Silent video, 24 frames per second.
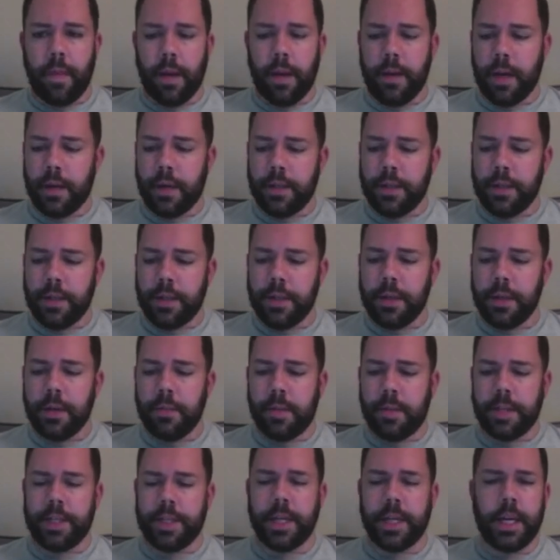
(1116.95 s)
as you know,
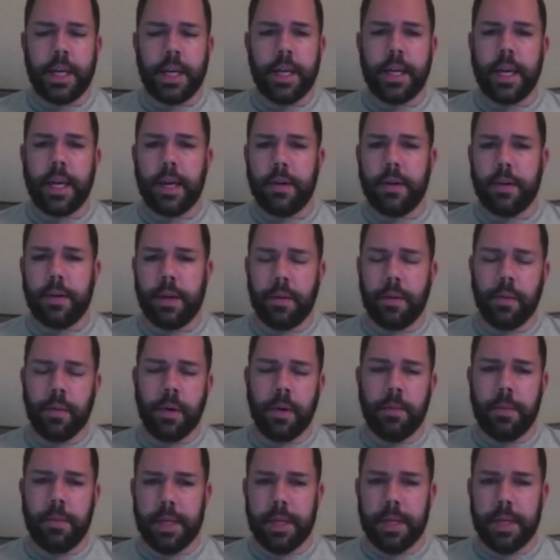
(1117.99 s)
my checking account and
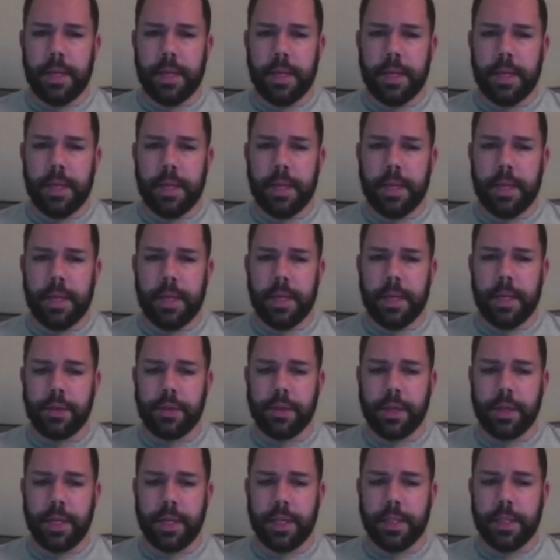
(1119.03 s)
what Mint says
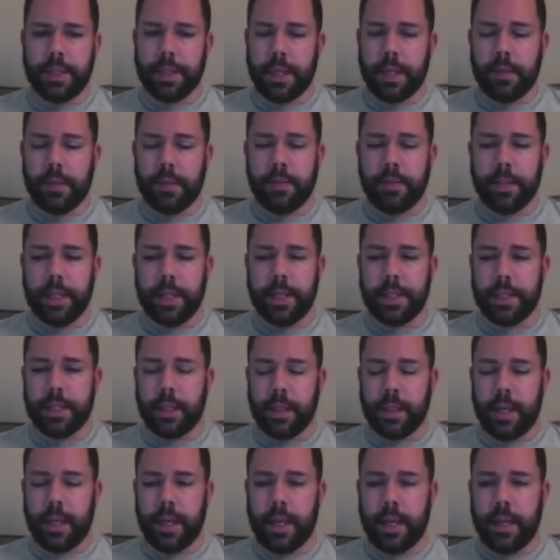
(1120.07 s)
usually is a couple days
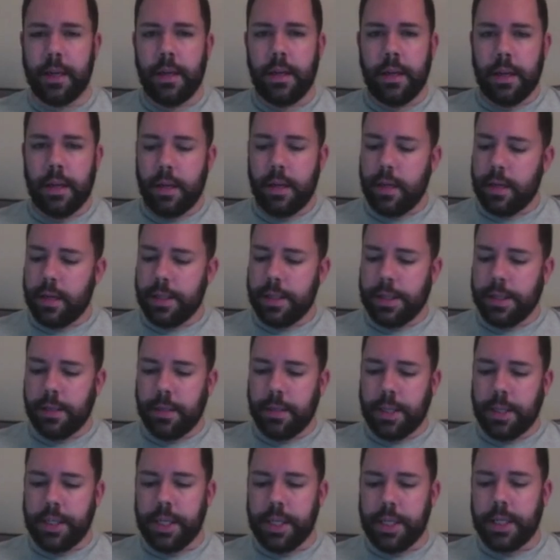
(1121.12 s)
delayed. So
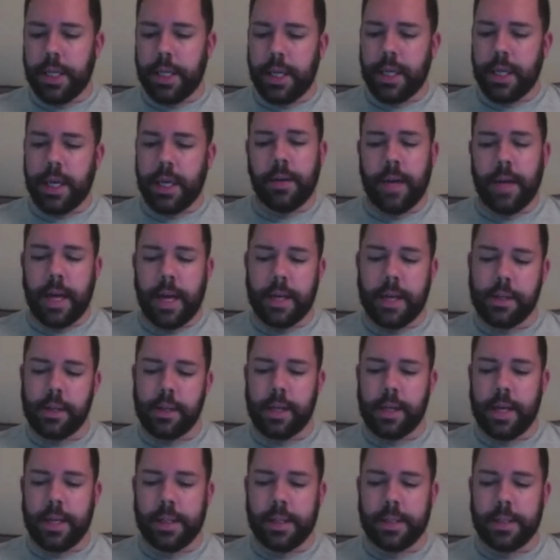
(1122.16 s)
my checking account
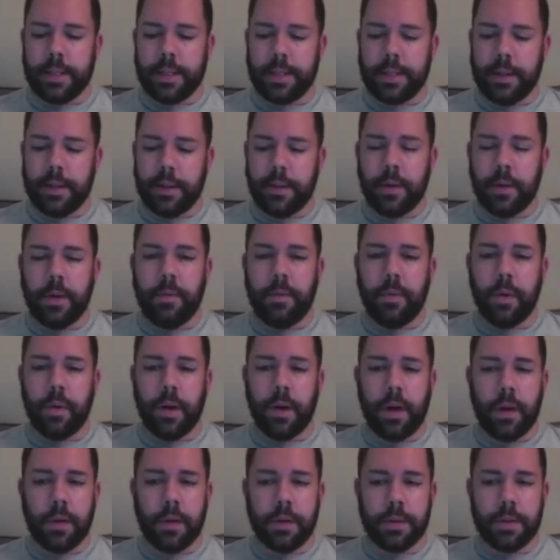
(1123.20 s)
actually has
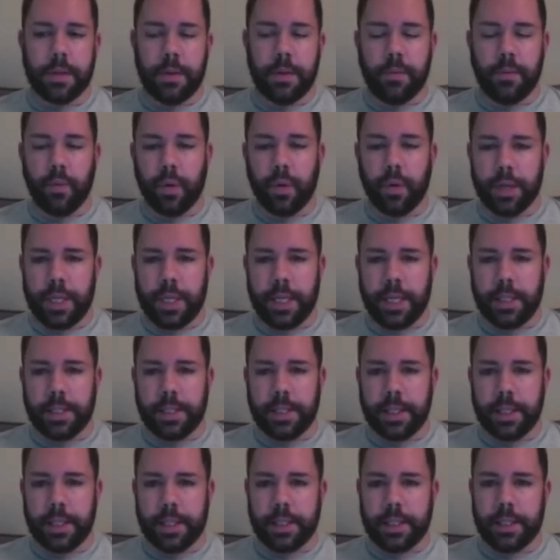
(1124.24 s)

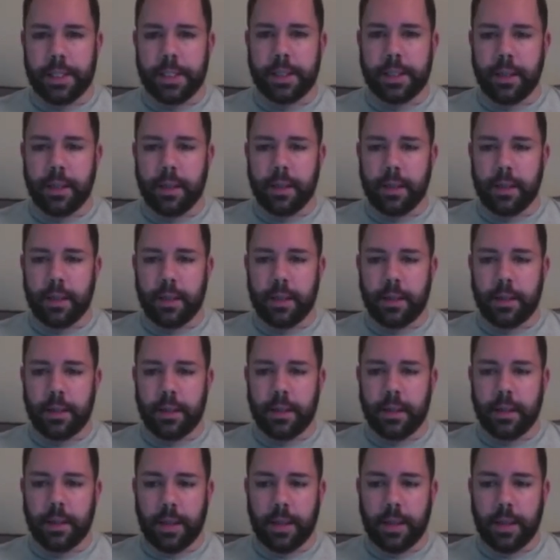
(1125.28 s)
$34.14
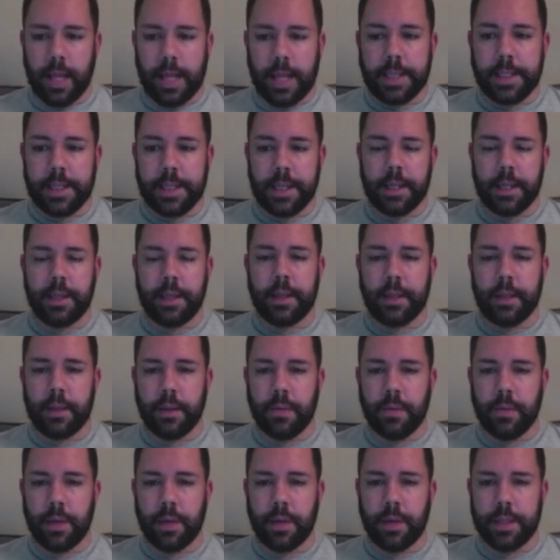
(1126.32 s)
less in it
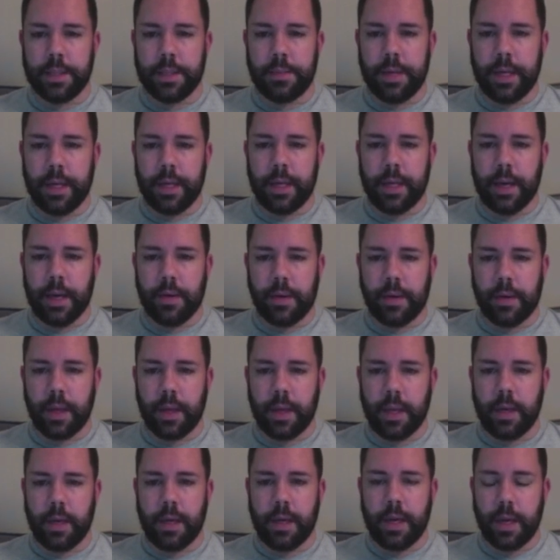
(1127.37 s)
than what is being
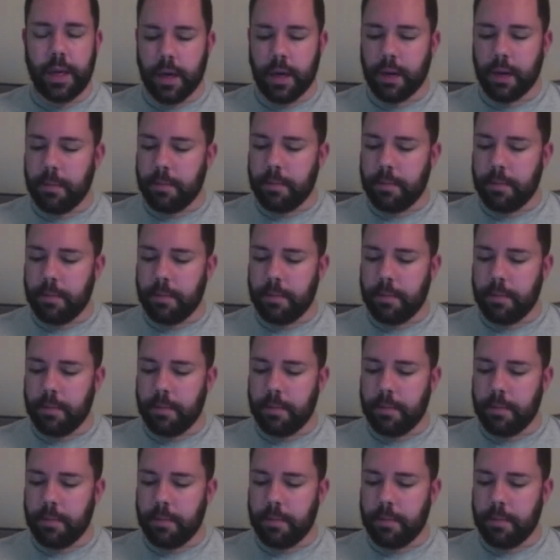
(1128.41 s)
calculated here.